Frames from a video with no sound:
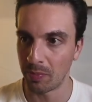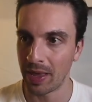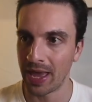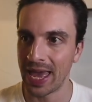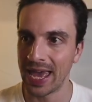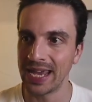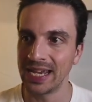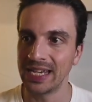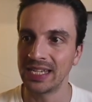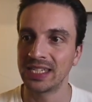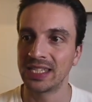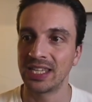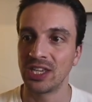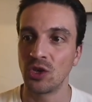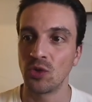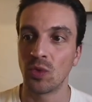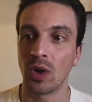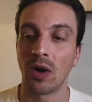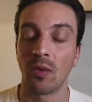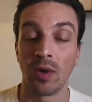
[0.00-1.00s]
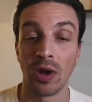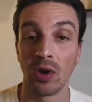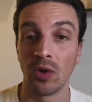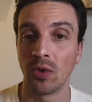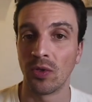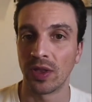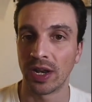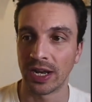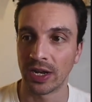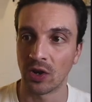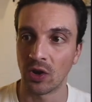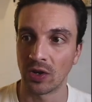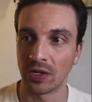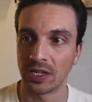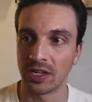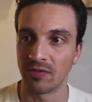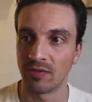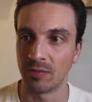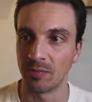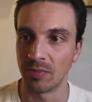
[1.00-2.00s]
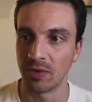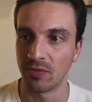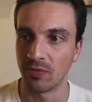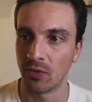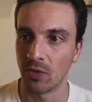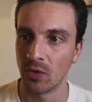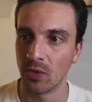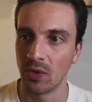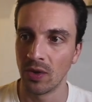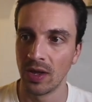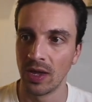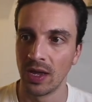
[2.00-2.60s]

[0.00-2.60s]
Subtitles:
paste the URL that I got given before.